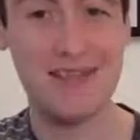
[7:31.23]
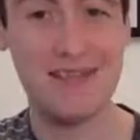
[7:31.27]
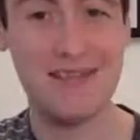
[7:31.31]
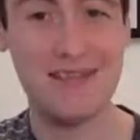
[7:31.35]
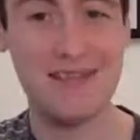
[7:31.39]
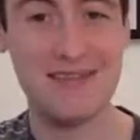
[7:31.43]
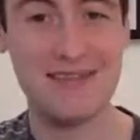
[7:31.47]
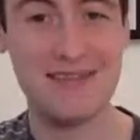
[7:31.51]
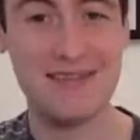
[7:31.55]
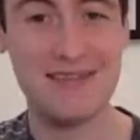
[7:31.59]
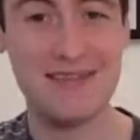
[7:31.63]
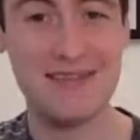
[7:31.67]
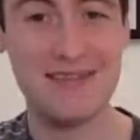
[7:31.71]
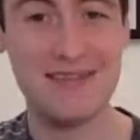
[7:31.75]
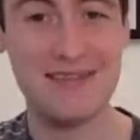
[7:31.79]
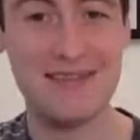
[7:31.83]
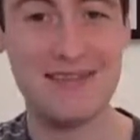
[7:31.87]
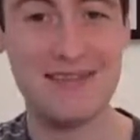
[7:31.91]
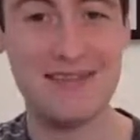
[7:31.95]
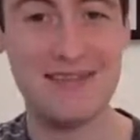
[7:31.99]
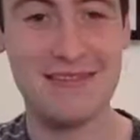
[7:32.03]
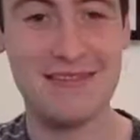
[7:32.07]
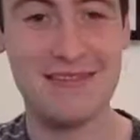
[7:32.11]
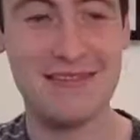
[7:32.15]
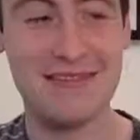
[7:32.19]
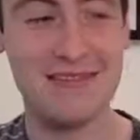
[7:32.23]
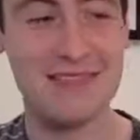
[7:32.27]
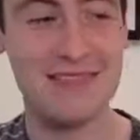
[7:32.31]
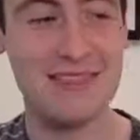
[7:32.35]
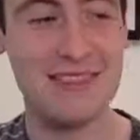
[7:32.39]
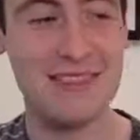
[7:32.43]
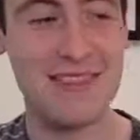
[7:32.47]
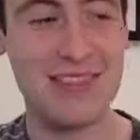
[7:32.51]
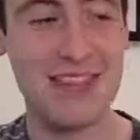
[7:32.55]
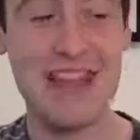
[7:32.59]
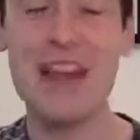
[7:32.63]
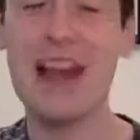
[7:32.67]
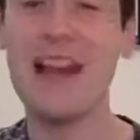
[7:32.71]

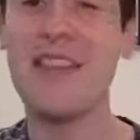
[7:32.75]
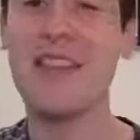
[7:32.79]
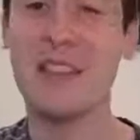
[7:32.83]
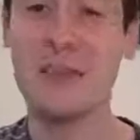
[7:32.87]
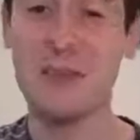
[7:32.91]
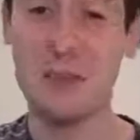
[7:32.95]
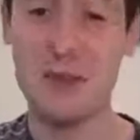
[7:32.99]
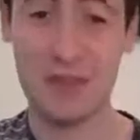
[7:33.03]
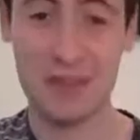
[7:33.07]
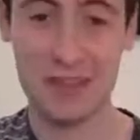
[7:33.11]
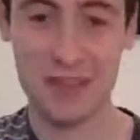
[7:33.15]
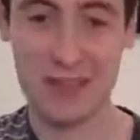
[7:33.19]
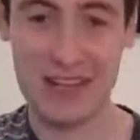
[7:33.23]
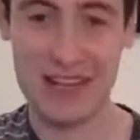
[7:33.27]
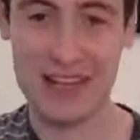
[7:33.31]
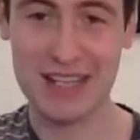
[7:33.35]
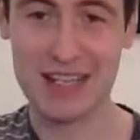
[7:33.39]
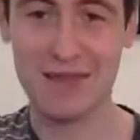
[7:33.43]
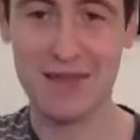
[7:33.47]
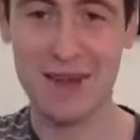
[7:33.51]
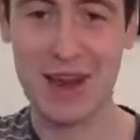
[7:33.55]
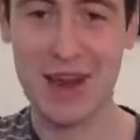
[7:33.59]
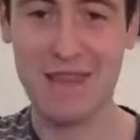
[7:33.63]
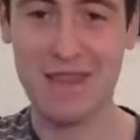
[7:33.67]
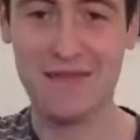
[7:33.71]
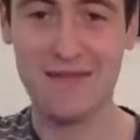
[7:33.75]
Then you move on to the next fret.